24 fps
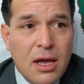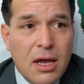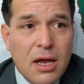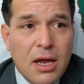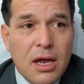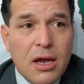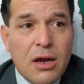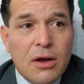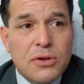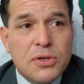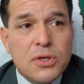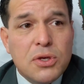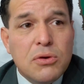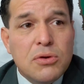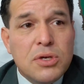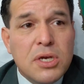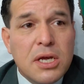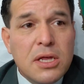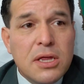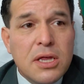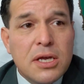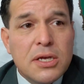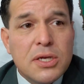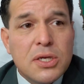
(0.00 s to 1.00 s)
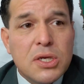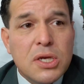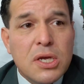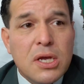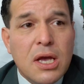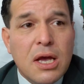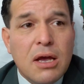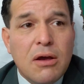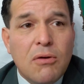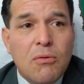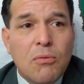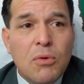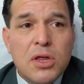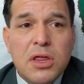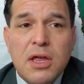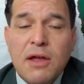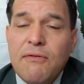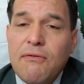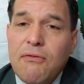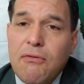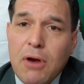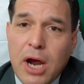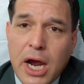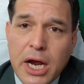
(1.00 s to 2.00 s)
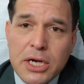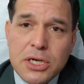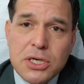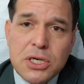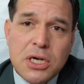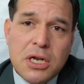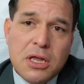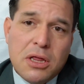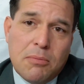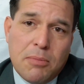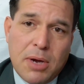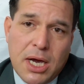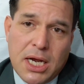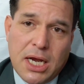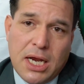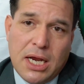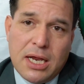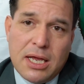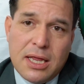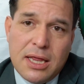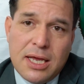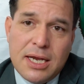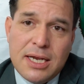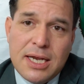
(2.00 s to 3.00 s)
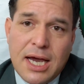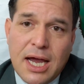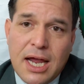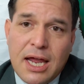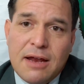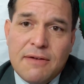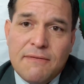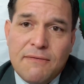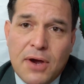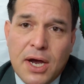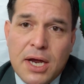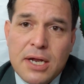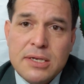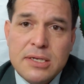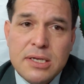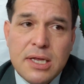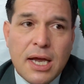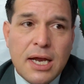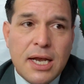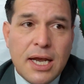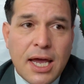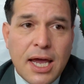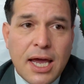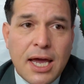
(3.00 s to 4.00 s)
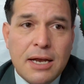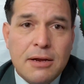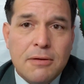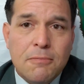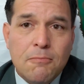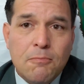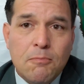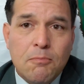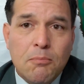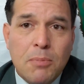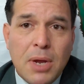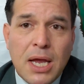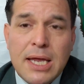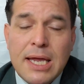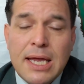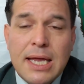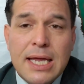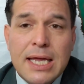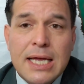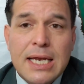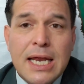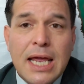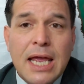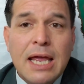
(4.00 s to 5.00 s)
He also did this with a fraction of the money that Dianne Feinstein had, making it